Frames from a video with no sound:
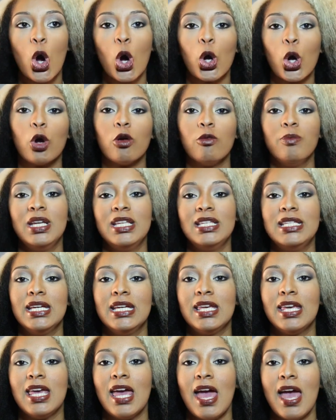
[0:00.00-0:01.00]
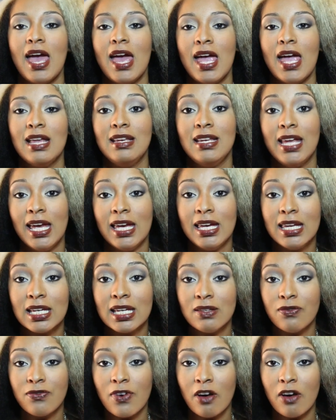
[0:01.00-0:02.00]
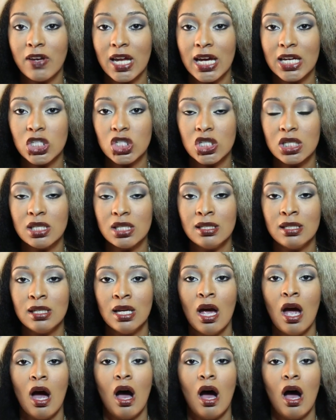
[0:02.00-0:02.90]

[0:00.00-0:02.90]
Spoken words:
Urban Decay Naked Foundation.